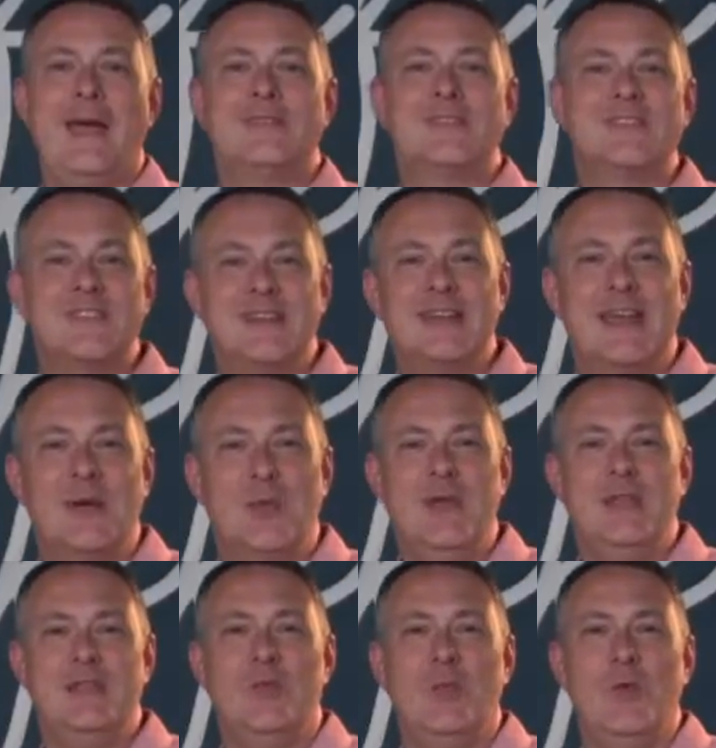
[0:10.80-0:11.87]
last Sunday,
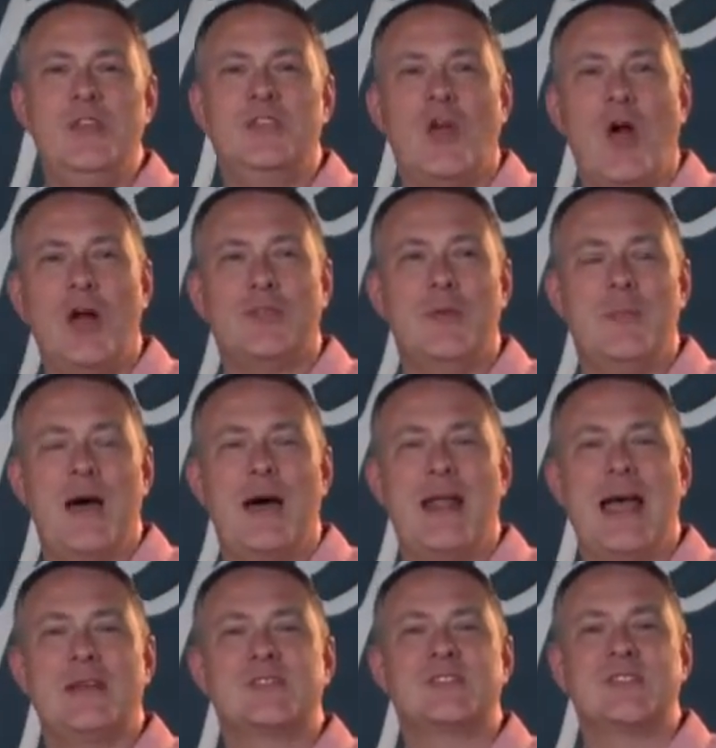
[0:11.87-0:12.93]
we talked about
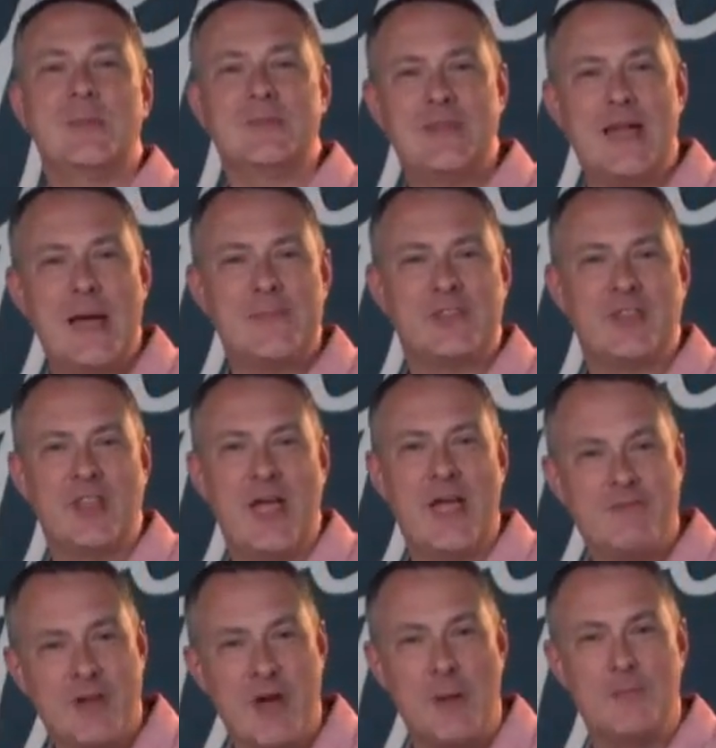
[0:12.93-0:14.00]
how sometimes
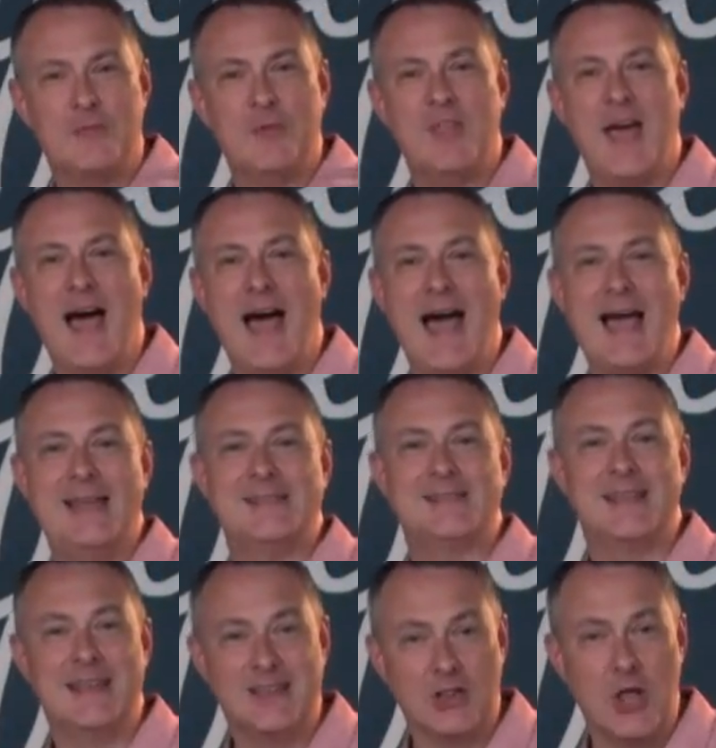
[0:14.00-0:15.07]
life comes with highs
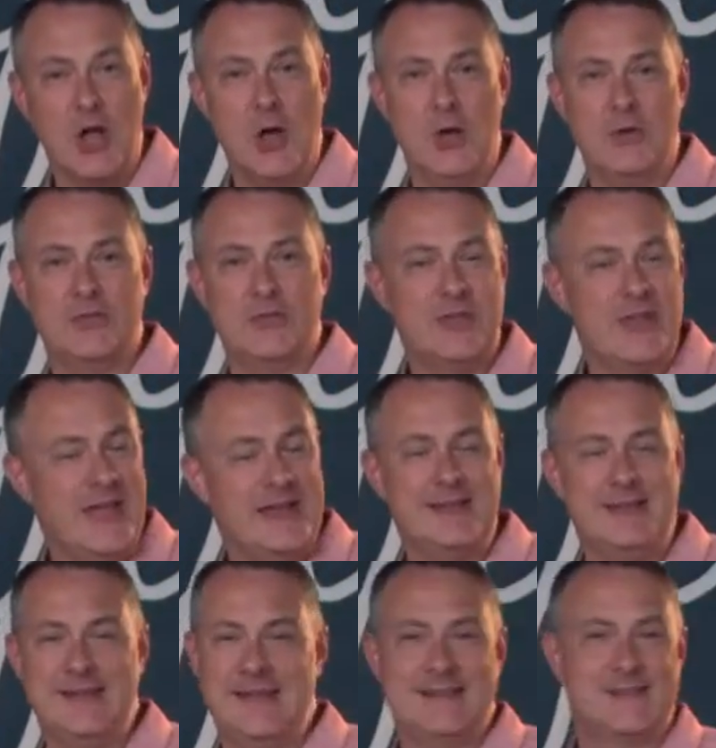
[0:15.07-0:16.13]
and lows,
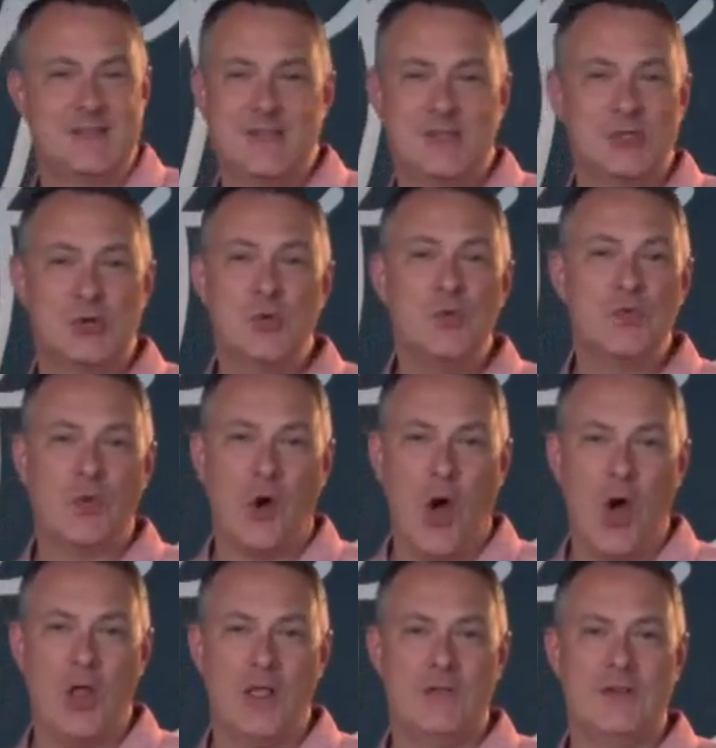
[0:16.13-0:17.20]
and it's just true for
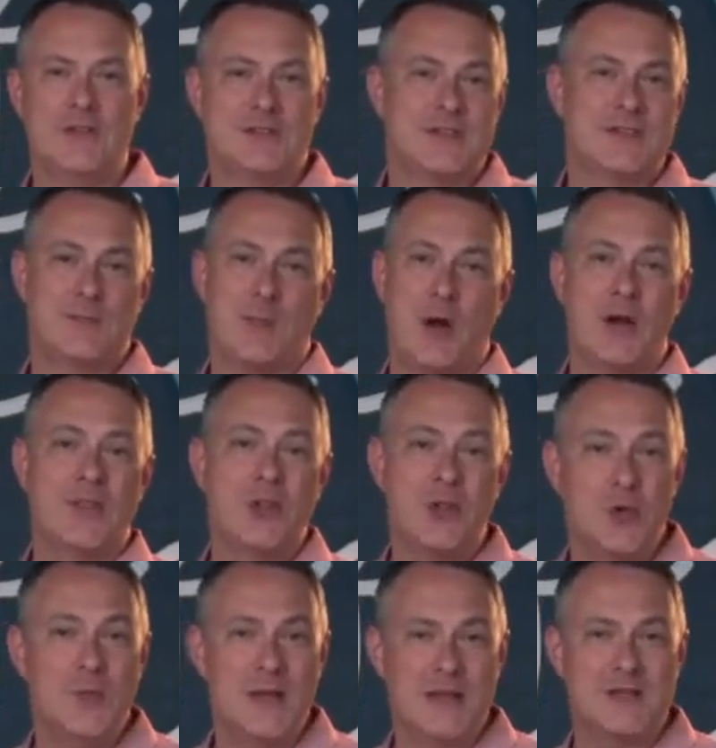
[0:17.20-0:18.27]
all of us. It's part of the
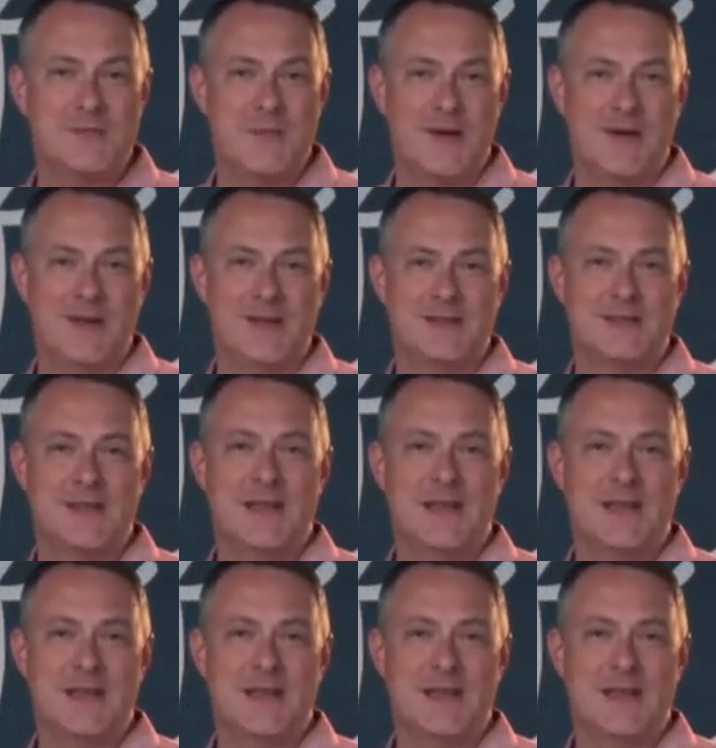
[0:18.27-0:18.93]
human experience.